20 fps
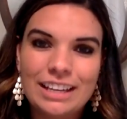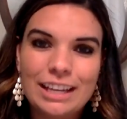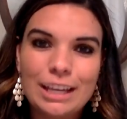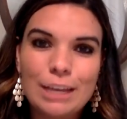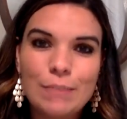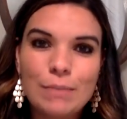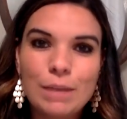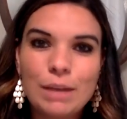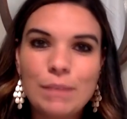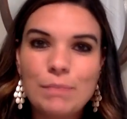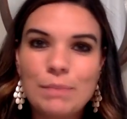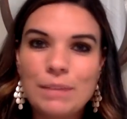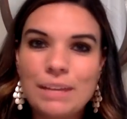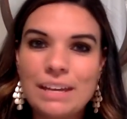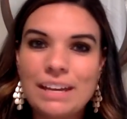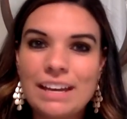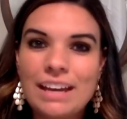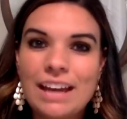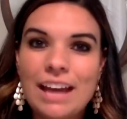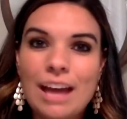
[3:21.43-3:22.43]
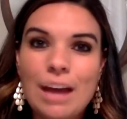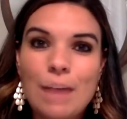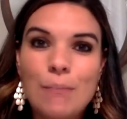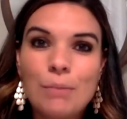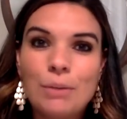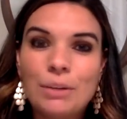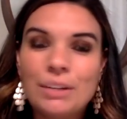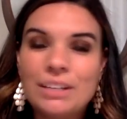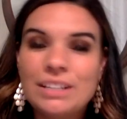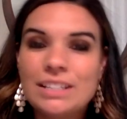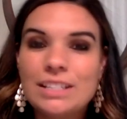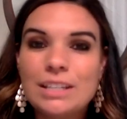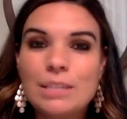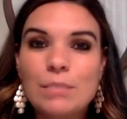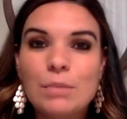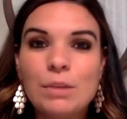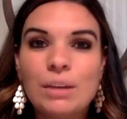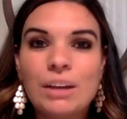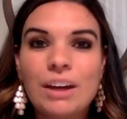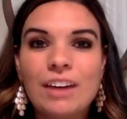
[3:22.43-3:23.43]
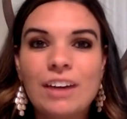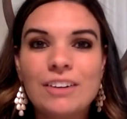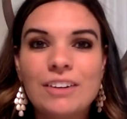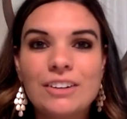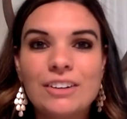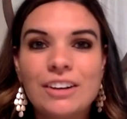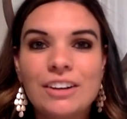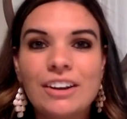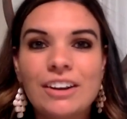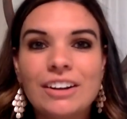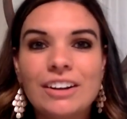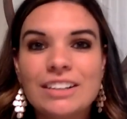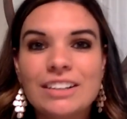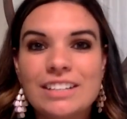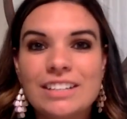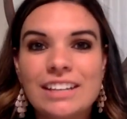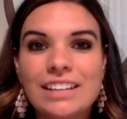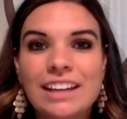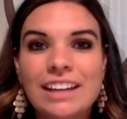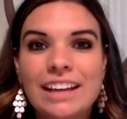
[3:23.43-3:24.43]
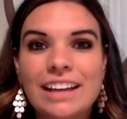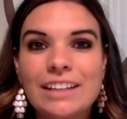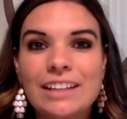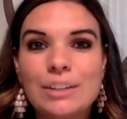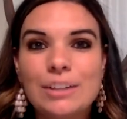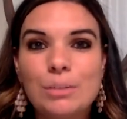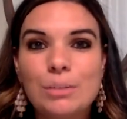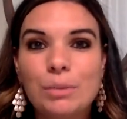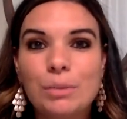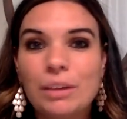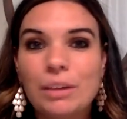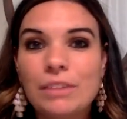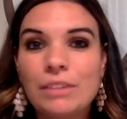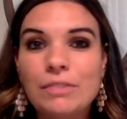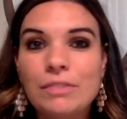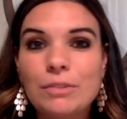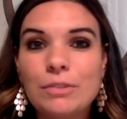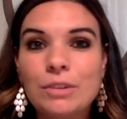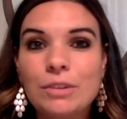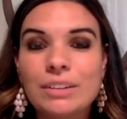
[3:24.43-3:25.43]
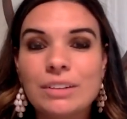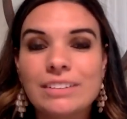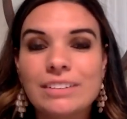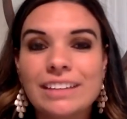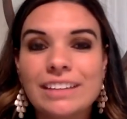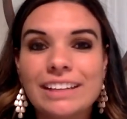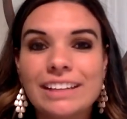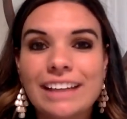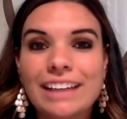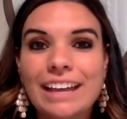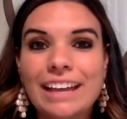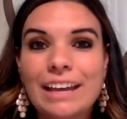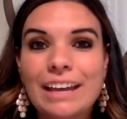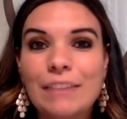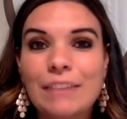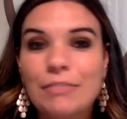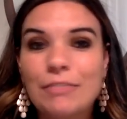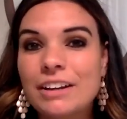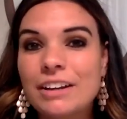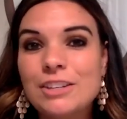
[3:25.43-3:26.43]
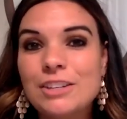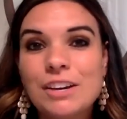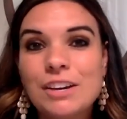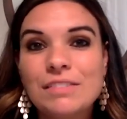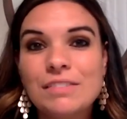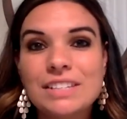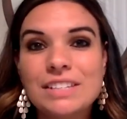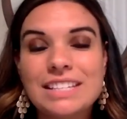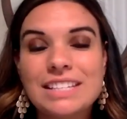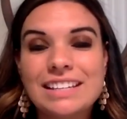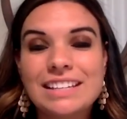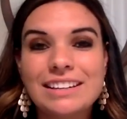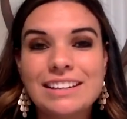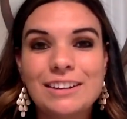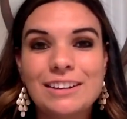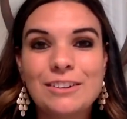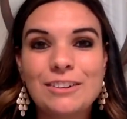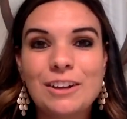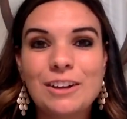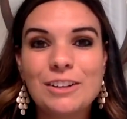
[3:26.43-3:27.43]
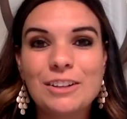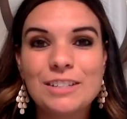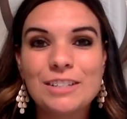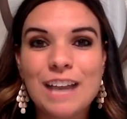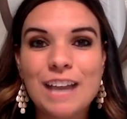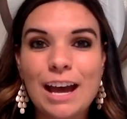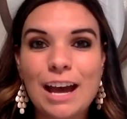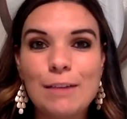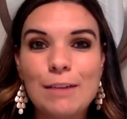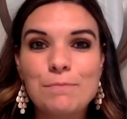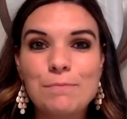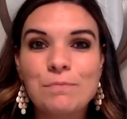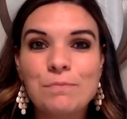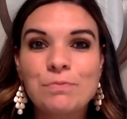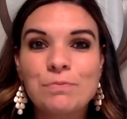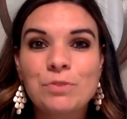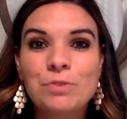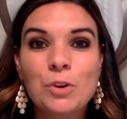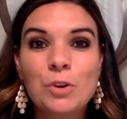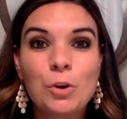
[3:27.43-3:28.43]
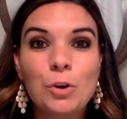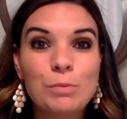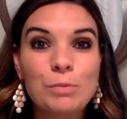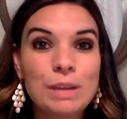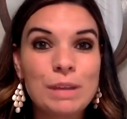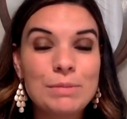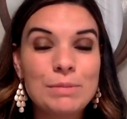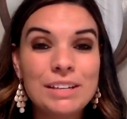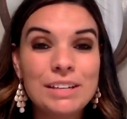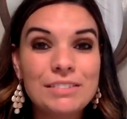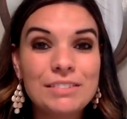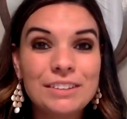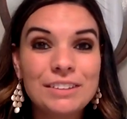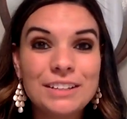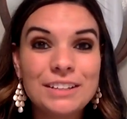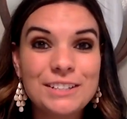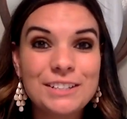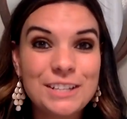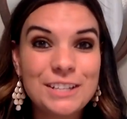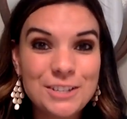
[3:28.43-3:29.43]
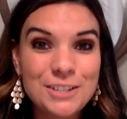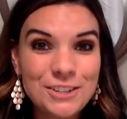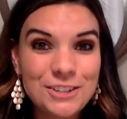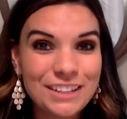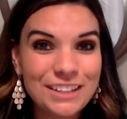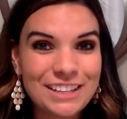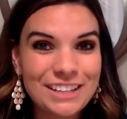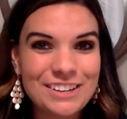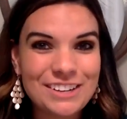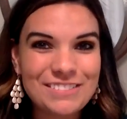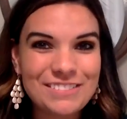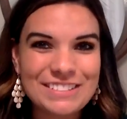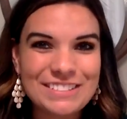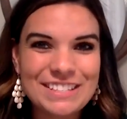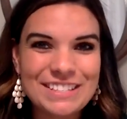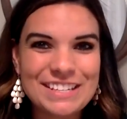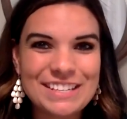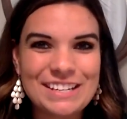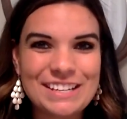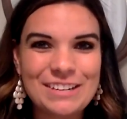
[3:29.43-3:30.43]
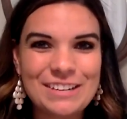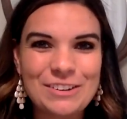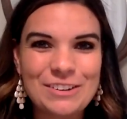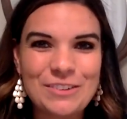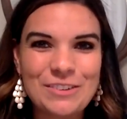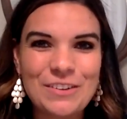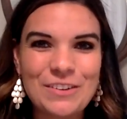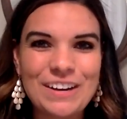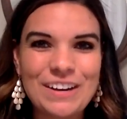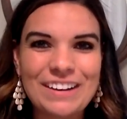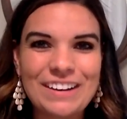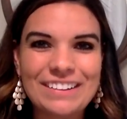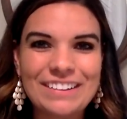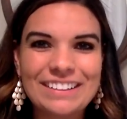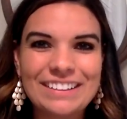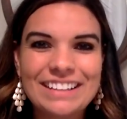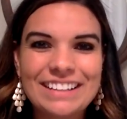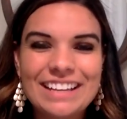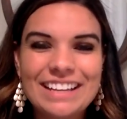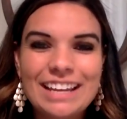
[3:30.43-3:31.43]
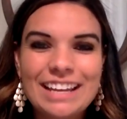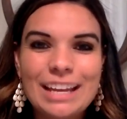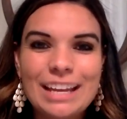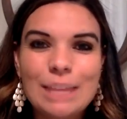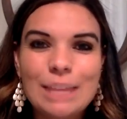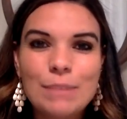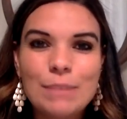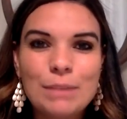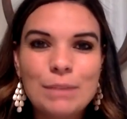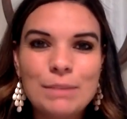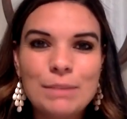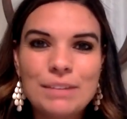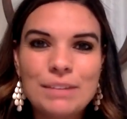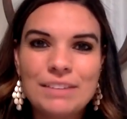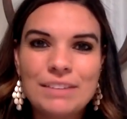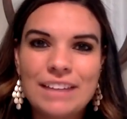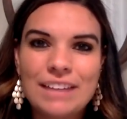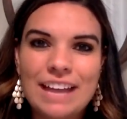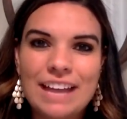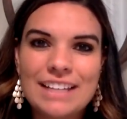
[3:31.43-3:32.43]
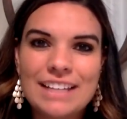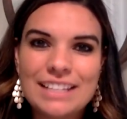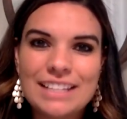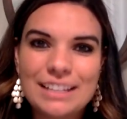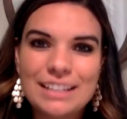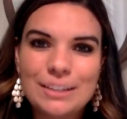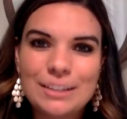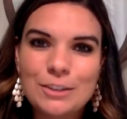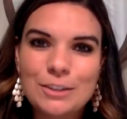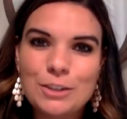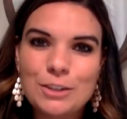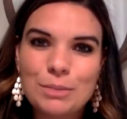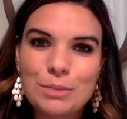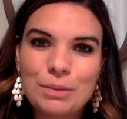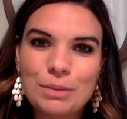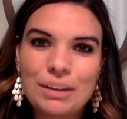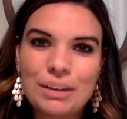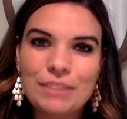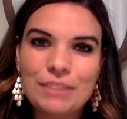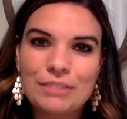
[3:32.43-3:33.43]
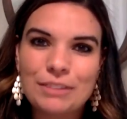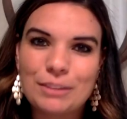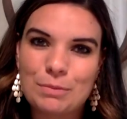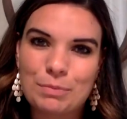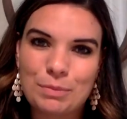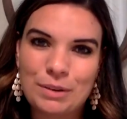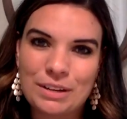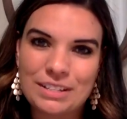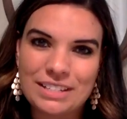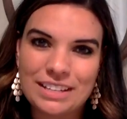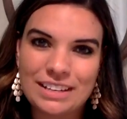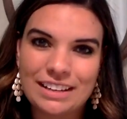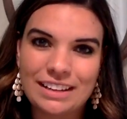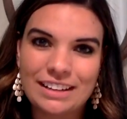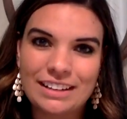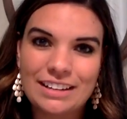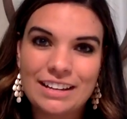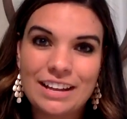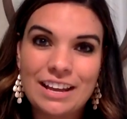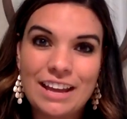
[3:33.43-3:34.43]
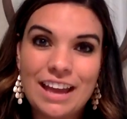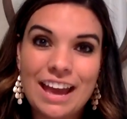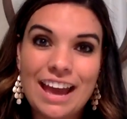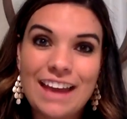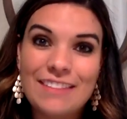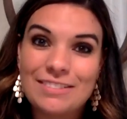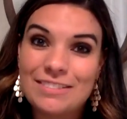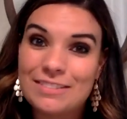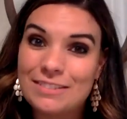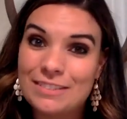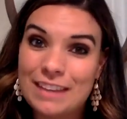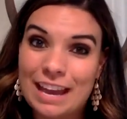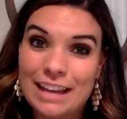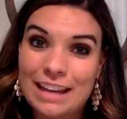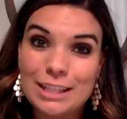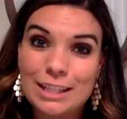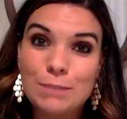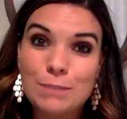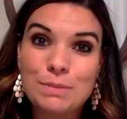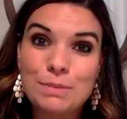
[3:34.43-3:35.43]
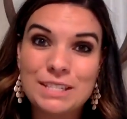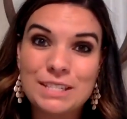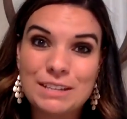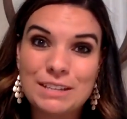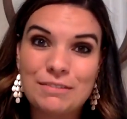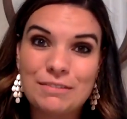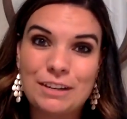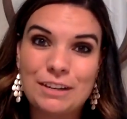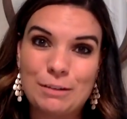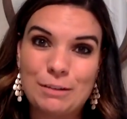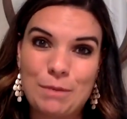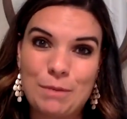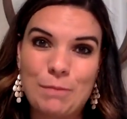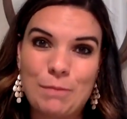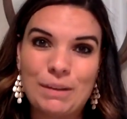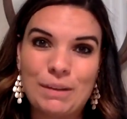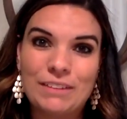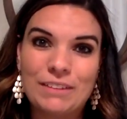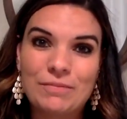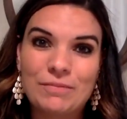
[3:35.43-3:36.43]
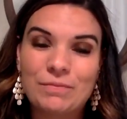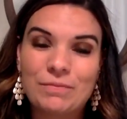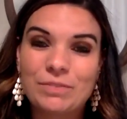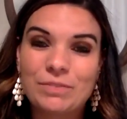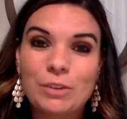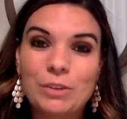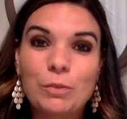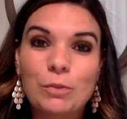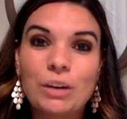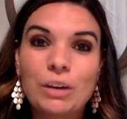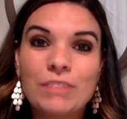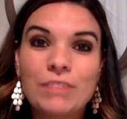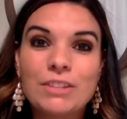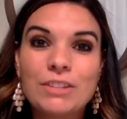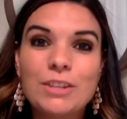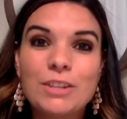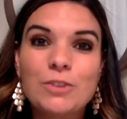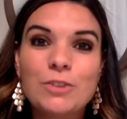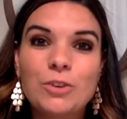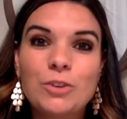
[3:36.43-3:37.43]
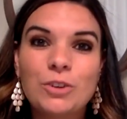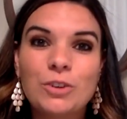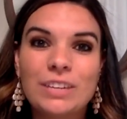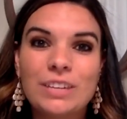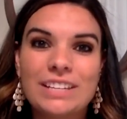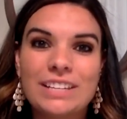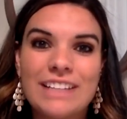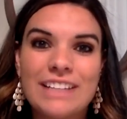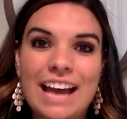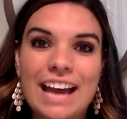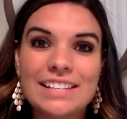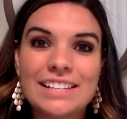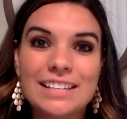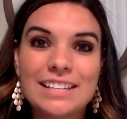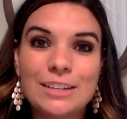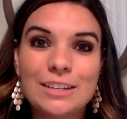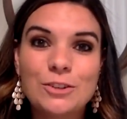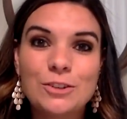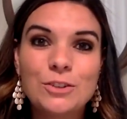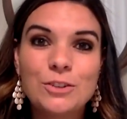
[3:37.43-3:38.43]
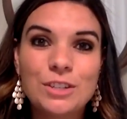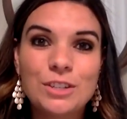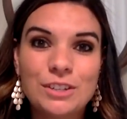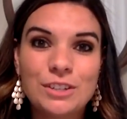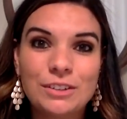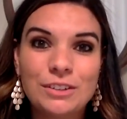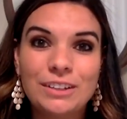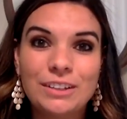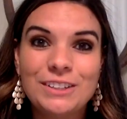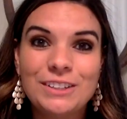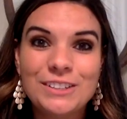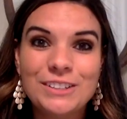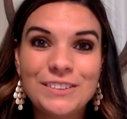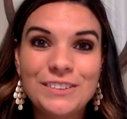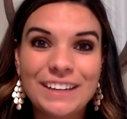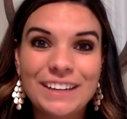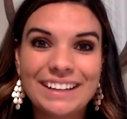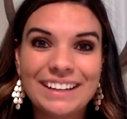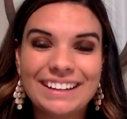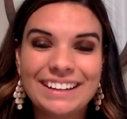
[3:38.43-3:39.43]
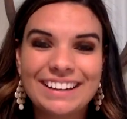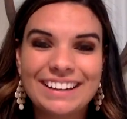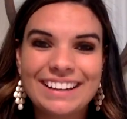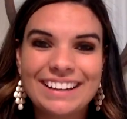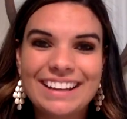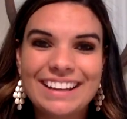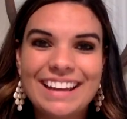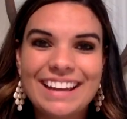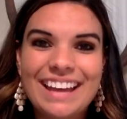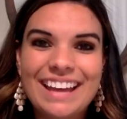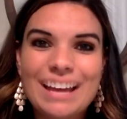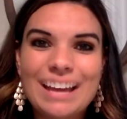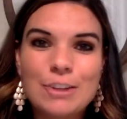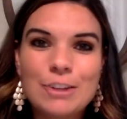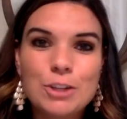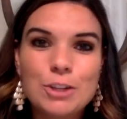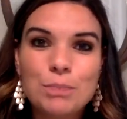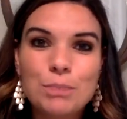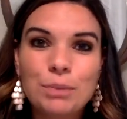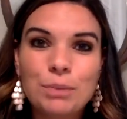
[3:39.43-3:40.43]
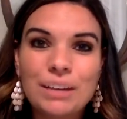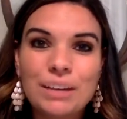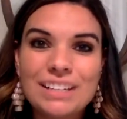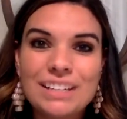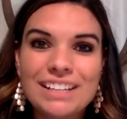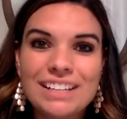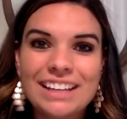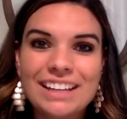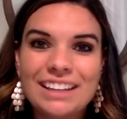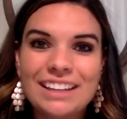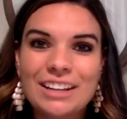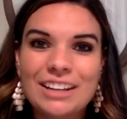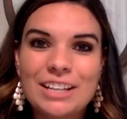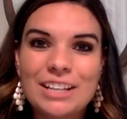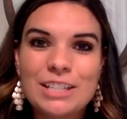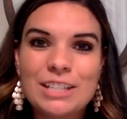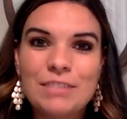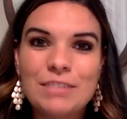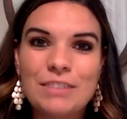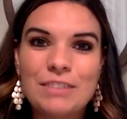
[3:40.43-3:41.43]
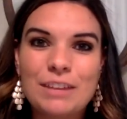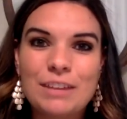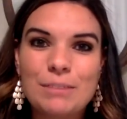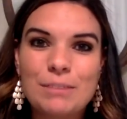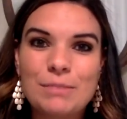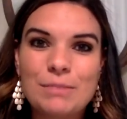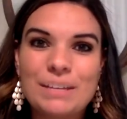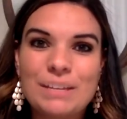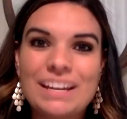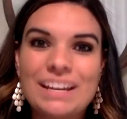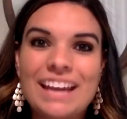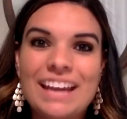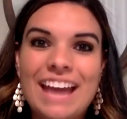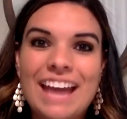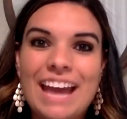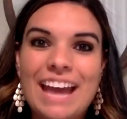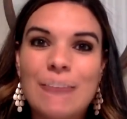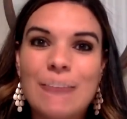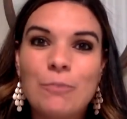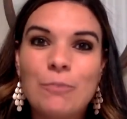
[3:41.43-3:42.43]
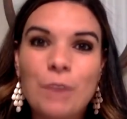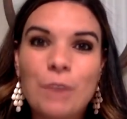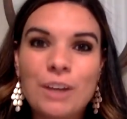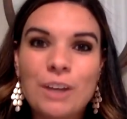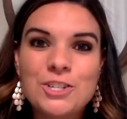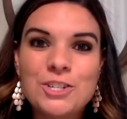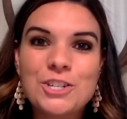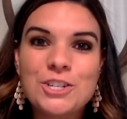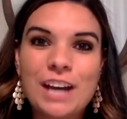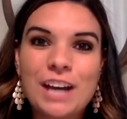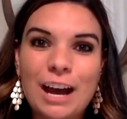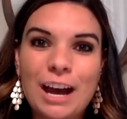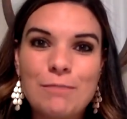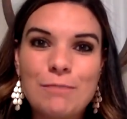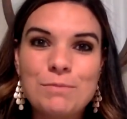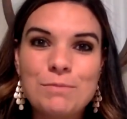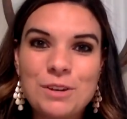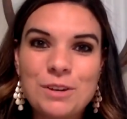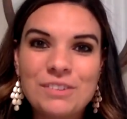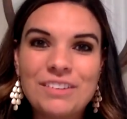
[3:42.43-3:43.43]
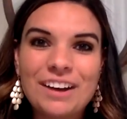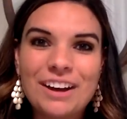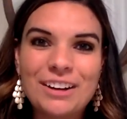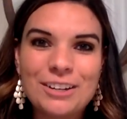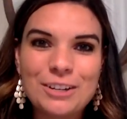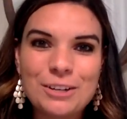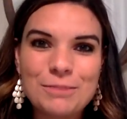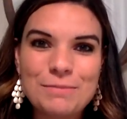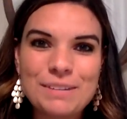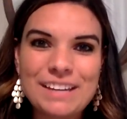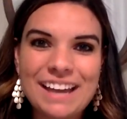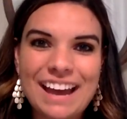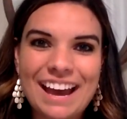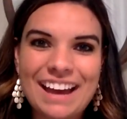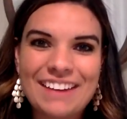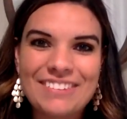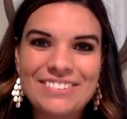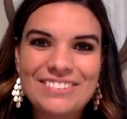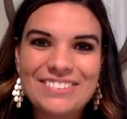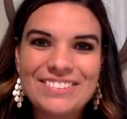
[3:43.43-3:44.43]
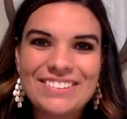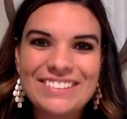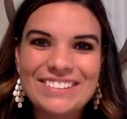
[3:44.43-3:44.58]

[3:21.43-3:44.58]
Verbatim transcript: He might be putting someone on your heart tonight to pray for, like a friend you haven't seen in a long time, or maybe even a teacher that you haven't seen in a while. He might be even asking you to pray for the president at that specific moment. Whatever the Lord is asking you to do, do it. Just pray together as a family and watch God move on your behalf.